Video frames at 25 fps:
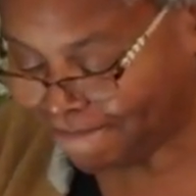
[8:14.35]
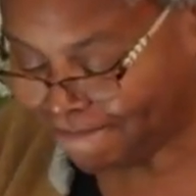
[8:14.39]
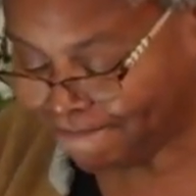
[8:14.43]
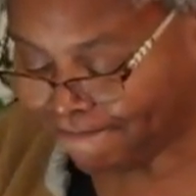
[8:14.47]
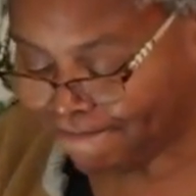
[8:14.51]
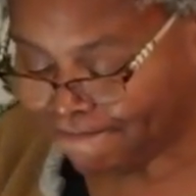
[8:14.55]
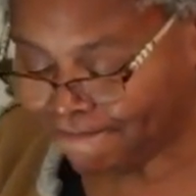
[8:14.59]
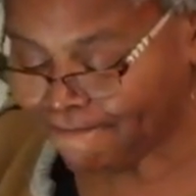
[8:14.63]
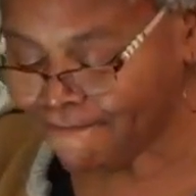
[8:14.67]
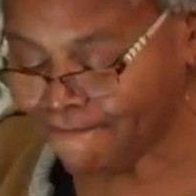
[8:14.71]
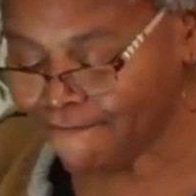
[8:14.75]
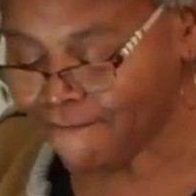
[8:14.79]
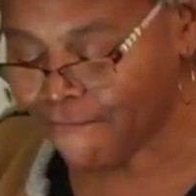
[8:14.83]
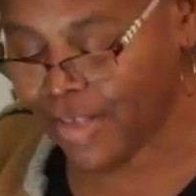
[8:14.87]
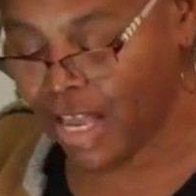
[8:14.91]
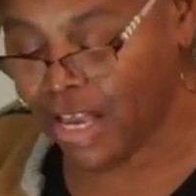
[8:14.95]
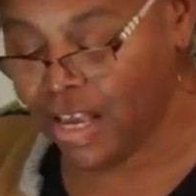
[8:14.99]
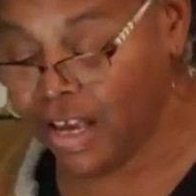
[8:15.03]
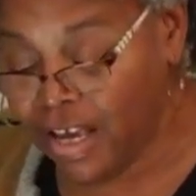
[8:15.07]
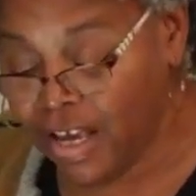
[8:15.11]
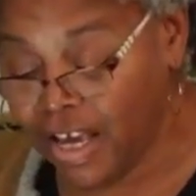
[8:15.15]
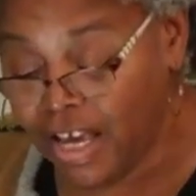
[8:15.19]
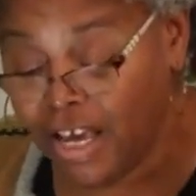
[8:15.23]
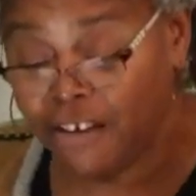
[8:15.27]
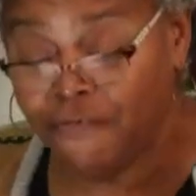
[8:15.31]
Hallelujah.
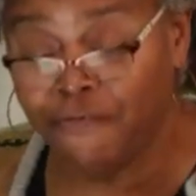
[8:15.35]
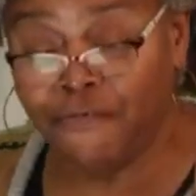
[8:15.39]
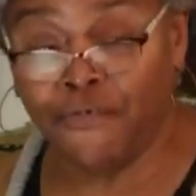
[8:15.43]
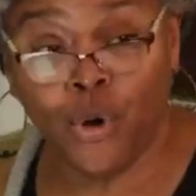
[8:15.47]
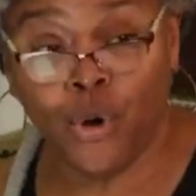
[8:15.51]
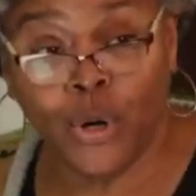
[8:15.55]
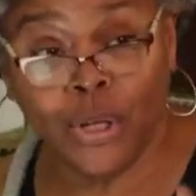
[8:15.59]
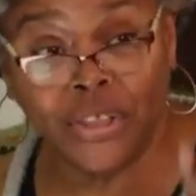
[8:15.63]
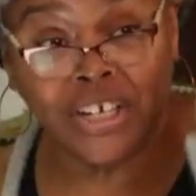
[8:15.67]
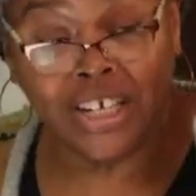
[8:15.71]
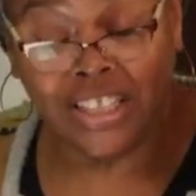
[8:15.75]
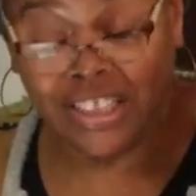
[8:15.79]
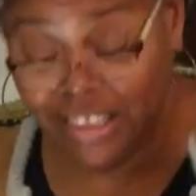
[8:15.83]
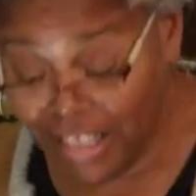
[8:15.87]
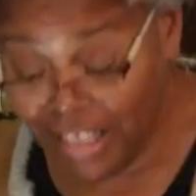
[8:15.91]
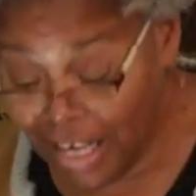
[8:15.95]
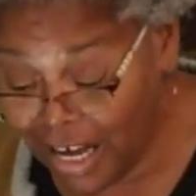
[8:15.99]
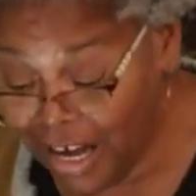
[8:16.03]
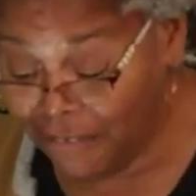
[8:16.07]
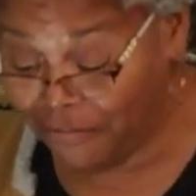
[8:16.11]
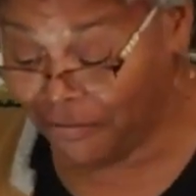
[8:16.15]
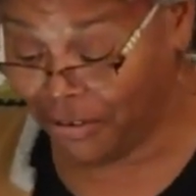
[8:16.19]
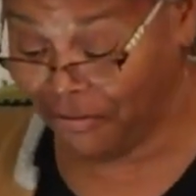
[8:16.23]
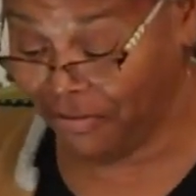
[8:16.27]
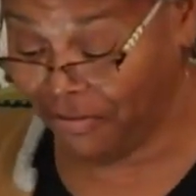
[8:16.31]
And for the
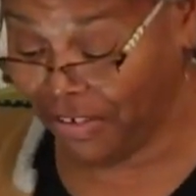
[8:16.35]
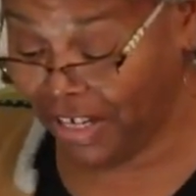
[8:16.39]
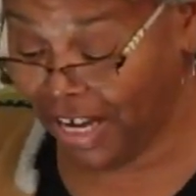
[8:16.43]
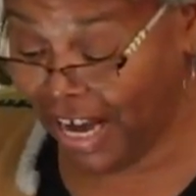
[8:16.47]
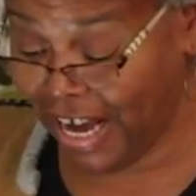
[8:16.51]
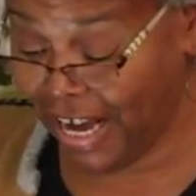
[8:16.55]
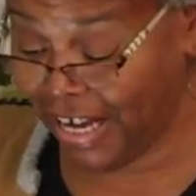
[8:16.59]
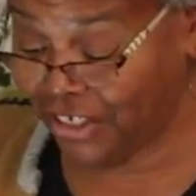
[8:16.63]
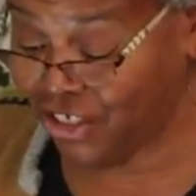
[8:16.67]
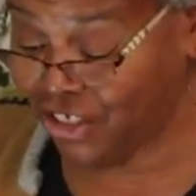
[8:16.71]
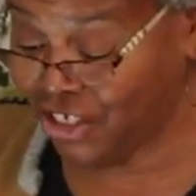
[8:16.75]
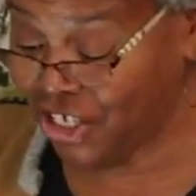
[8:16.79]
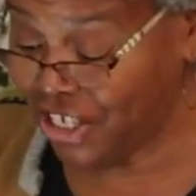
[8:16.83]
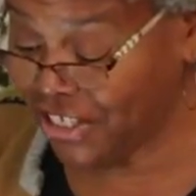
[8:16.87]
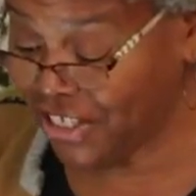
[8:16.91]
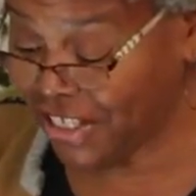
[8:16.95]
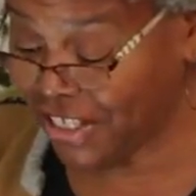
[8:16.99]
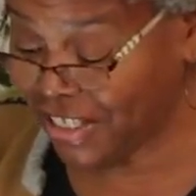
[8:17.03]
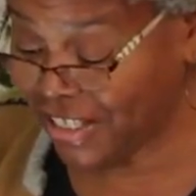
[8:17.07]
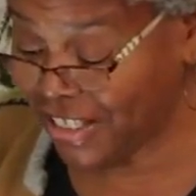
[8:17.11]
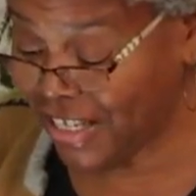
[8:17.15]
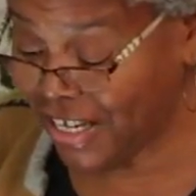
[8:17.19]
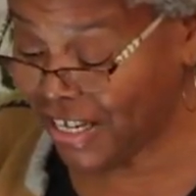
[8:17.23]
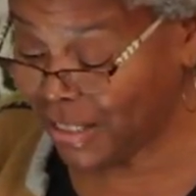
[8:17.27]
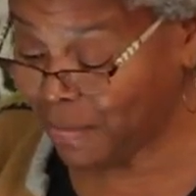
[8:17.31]
love of God, Jesus
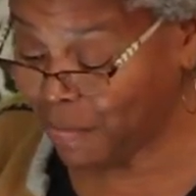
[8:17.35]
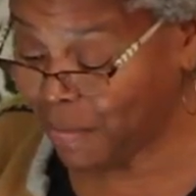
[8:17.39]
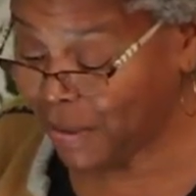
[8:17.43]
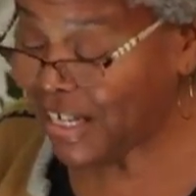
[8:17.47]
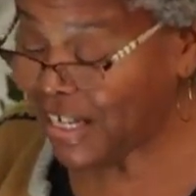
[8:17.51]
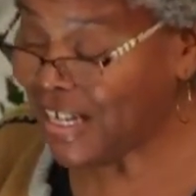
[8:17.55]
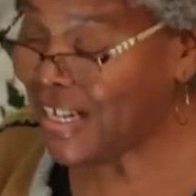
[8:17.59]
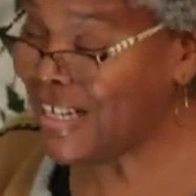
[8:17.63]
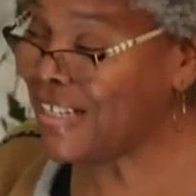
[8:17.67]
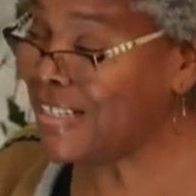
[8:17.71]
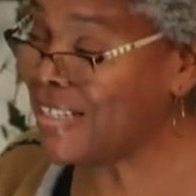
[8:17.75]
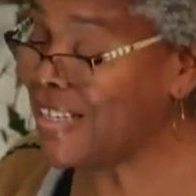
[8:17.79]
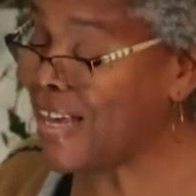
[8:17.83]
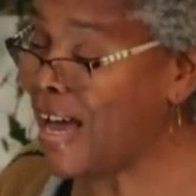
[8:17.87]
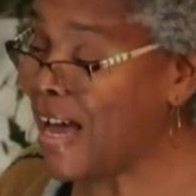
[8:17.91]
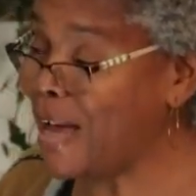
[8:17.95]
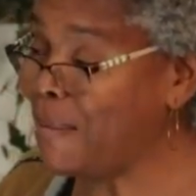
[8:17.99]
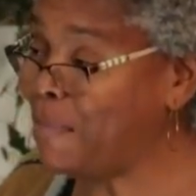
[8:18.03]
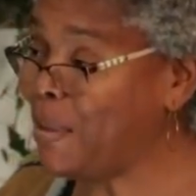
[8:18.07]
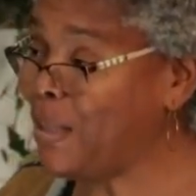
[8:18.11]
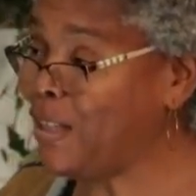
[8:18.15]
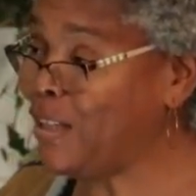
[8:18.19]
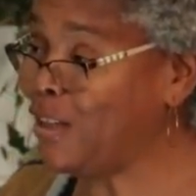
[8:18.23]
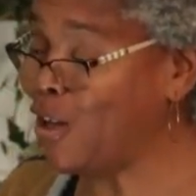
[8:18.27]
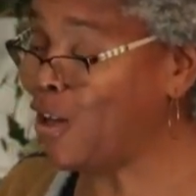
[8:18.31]
says, because I
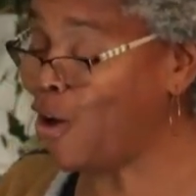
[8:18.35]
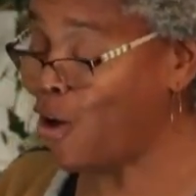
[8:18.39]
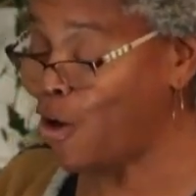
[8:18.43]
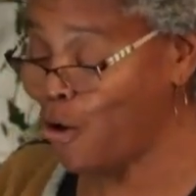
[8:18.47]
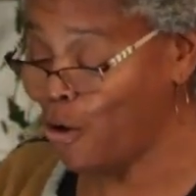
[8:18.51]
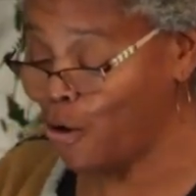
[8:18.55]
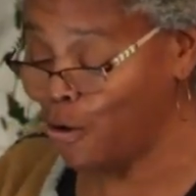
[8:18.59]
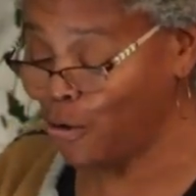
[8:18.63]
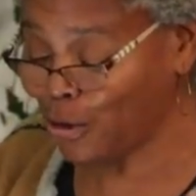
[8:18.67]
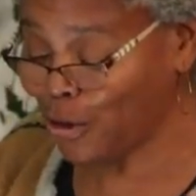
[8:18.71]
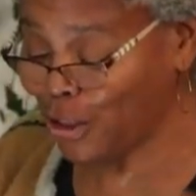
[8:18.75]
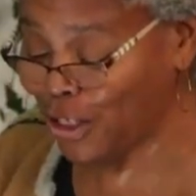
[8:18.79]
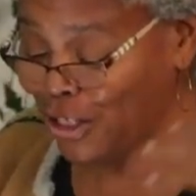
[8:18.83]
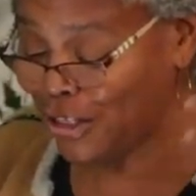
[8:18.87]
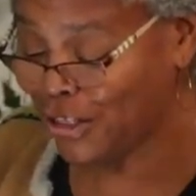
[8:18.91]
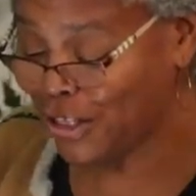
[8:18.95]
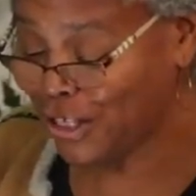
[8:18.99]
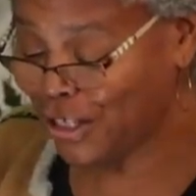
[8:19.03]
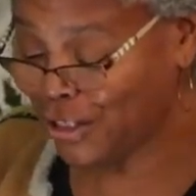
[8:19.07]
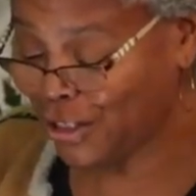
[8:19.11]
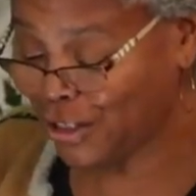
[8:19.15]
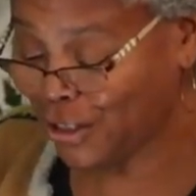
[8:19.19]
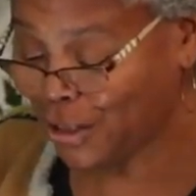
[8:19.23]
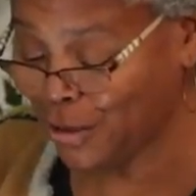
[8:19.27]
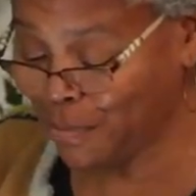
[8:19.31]
belong to
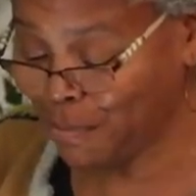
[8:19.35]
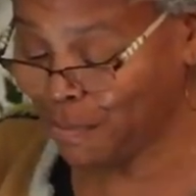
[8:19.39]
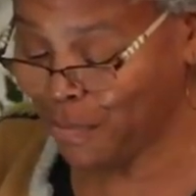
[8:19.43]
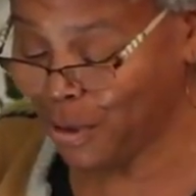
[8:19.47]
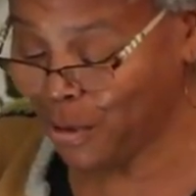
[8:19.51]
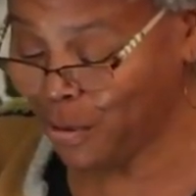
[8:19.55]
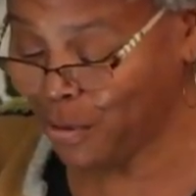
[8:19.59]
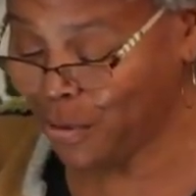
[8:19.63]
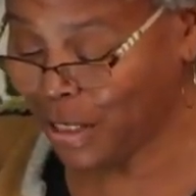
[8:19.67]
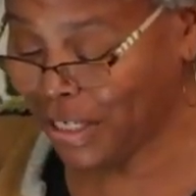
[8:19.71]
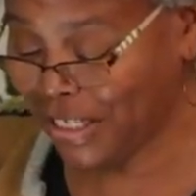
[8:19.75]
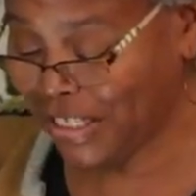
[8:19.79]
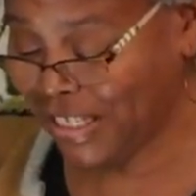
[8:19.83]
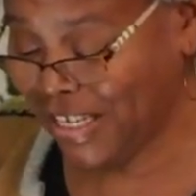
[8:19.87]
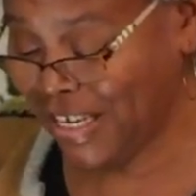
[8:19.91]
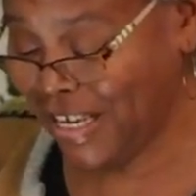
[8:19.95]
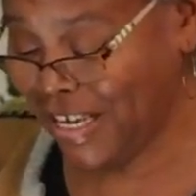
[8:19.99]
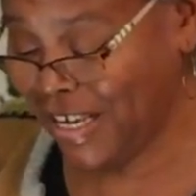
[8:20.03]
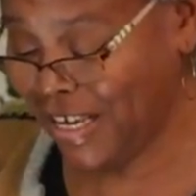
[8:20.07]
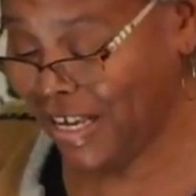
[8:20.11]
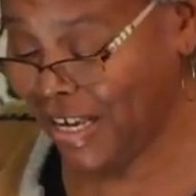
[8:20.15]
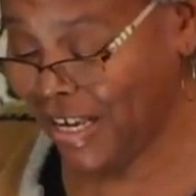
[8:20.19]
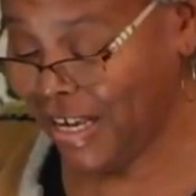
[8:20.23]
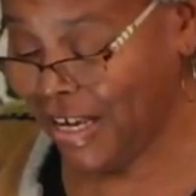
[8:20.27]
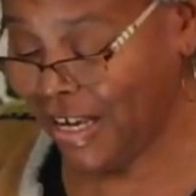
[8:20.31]
this
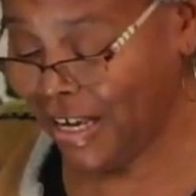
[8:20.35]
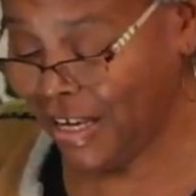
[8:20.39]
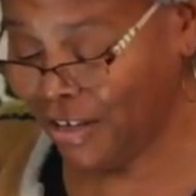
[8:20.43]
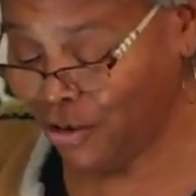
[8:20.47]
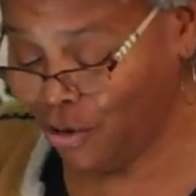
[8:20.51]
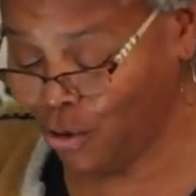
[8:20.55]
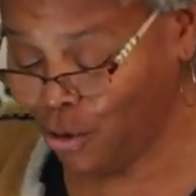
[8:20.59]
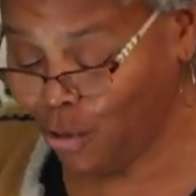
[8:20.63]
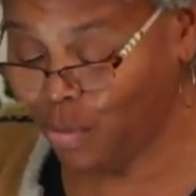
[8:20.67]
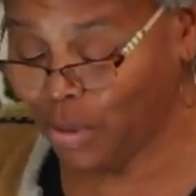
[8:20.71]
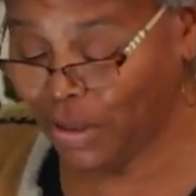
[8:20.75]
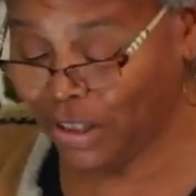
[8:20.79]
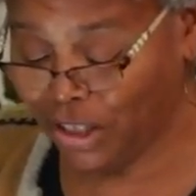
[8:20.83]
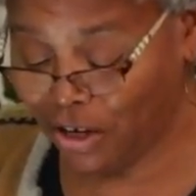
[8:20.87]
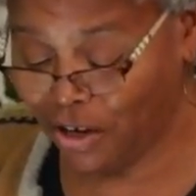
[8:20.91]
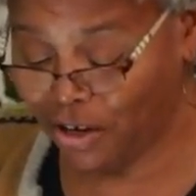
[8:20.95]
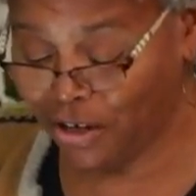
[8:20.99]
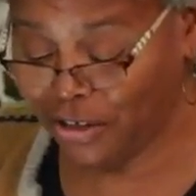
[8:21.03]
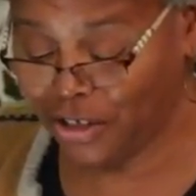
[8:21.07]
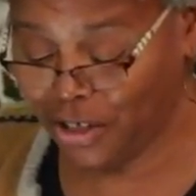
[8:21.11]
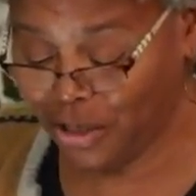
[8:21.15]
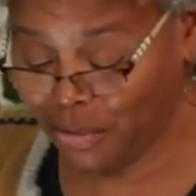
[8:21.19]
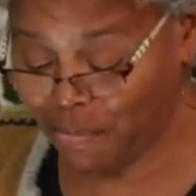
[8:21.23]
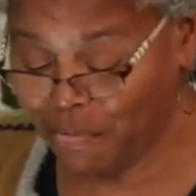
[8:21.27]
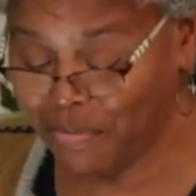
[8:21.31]
community and you belong
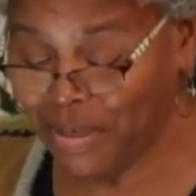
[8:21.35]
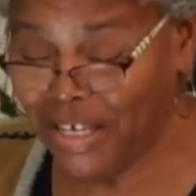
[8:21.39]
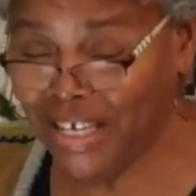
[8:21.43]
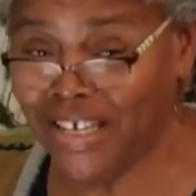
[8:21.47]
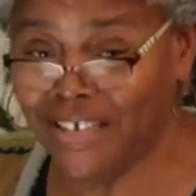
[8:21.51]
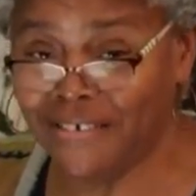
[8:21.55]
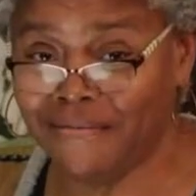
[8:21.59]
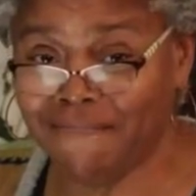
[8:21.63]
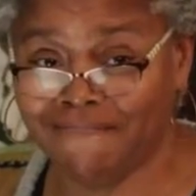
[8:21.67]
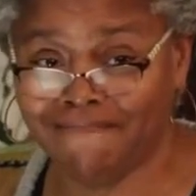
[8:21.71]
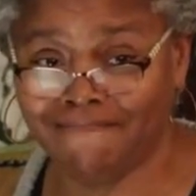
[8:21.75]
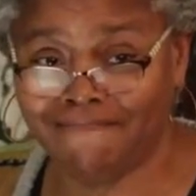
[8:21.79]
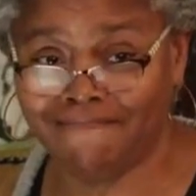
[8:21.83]
to me,